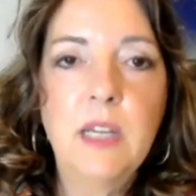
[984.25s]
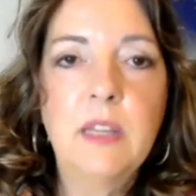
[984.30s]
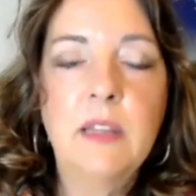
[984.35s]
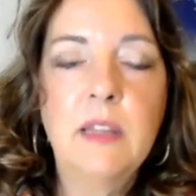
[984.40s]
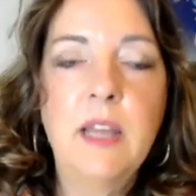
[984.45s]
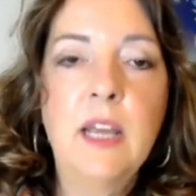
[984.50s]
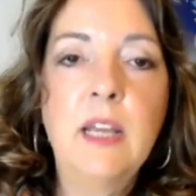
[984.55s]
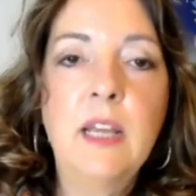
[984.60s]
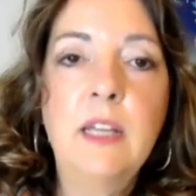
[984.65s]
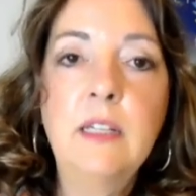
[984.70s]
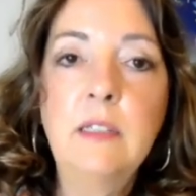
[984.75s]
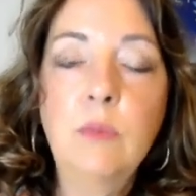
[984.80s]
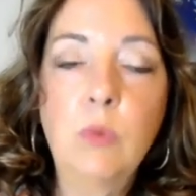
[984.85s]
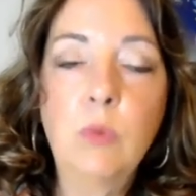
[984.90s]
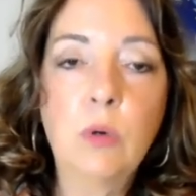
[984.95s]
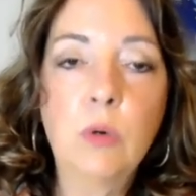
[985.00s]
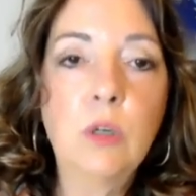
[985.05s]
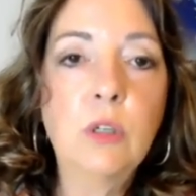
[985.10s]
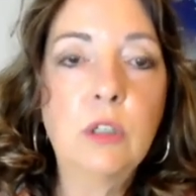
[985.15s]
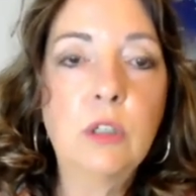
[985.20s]
They
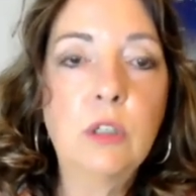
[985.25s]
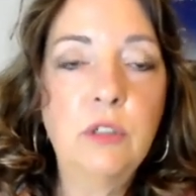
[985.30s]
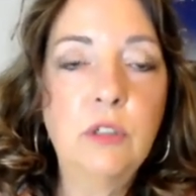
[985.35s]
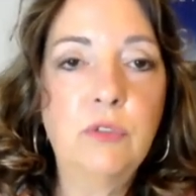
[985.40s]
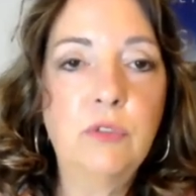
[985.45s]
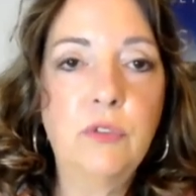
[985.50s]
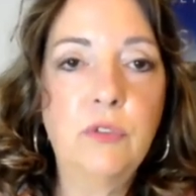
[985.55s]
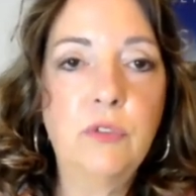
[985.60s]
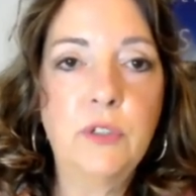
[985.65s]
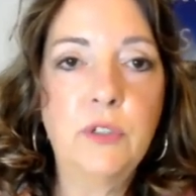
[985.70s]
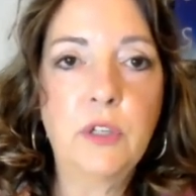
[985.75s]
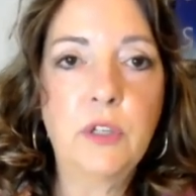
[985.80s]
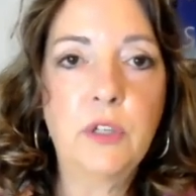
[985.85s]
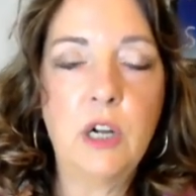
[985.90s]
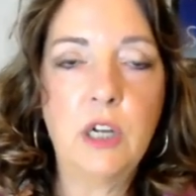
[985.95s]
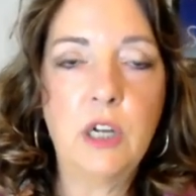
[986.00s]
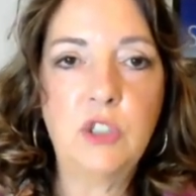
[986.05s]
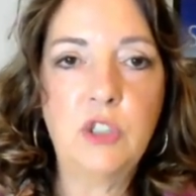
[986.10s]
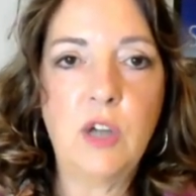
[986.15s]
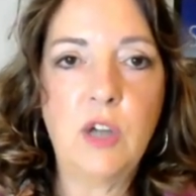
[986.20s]
weren't going to fulfill the
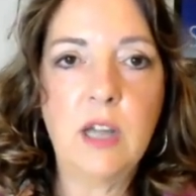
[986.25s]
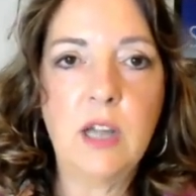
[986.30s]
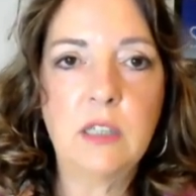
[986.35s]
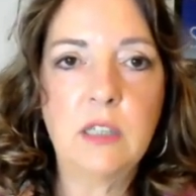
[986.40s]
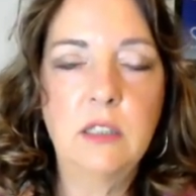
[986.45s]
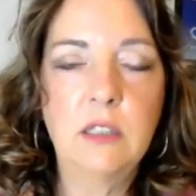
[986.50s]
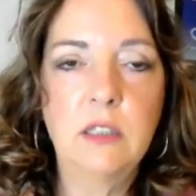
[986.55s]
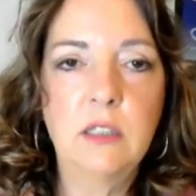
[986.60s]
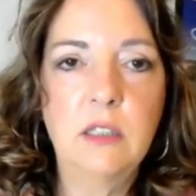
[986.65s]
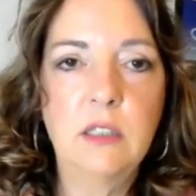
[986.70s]
contract.